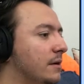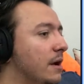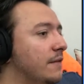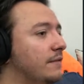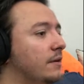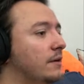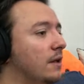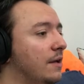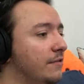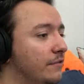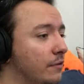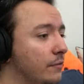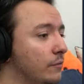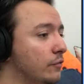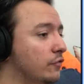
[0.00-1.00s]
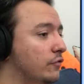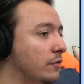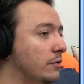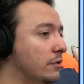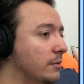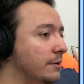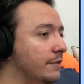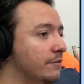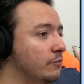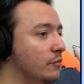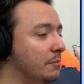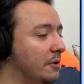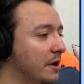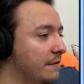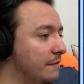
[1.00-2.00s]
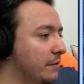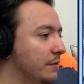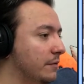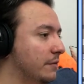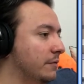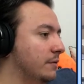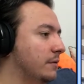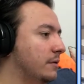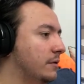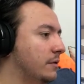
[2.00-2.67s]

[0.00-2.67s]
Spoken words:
Natsuki glances over his shoulder but doesn't reply further.